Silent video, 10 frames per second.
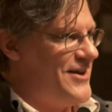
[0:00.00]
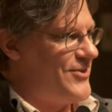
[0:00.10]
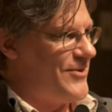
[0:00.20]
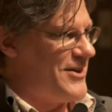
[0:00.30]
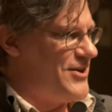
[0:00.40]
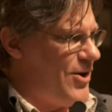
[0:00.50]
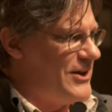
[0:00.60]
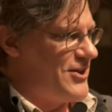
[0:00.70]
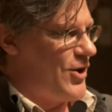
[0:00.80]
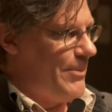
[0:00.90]
So I said, no,
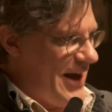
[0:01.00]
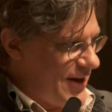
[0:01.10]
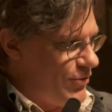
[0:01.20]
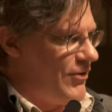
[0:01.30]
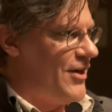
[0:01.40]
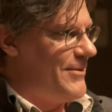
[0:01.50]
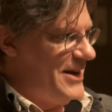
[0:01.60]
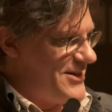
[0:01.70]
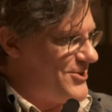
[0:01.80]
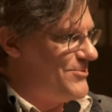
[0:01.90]
let's go back and draw them
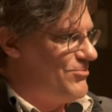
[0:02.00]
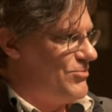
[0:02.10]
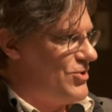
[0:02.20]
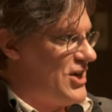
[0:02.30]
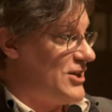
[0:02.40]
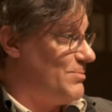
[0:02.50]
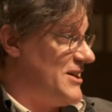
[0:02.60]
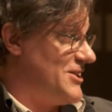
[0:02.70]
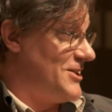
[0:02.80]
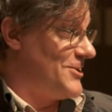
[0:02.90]
as chess
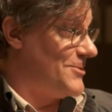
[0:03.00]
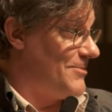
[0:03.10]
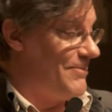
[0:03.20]
pieces.